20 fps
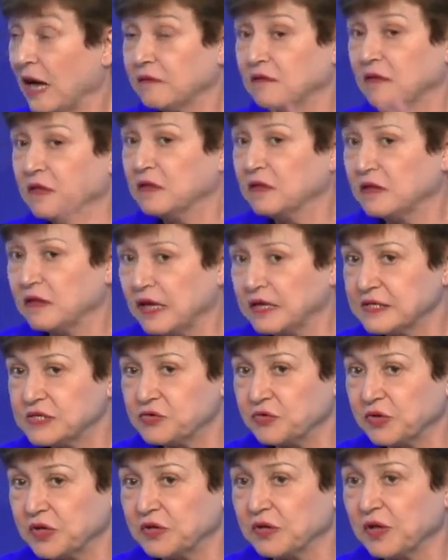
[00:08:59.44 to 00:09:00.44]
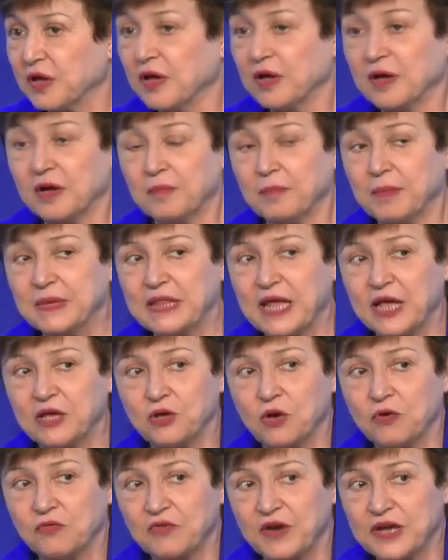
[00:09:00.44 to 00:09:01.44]
I didn't answer it, but I
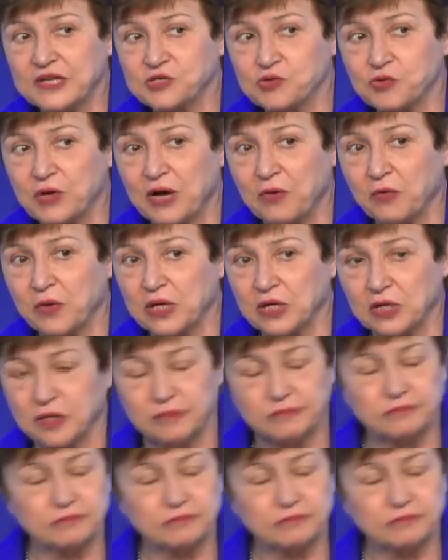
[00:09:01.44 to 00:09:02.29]
know Francois will.